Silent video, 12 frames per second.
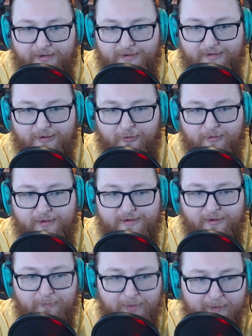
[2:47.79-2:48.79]
So
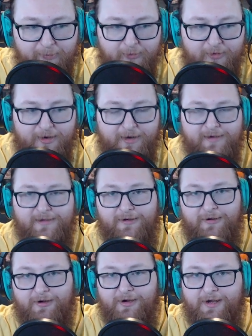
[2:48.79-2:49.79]
some people are
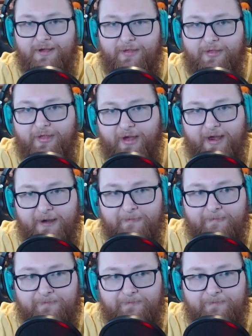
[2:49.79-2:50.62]
concerned that,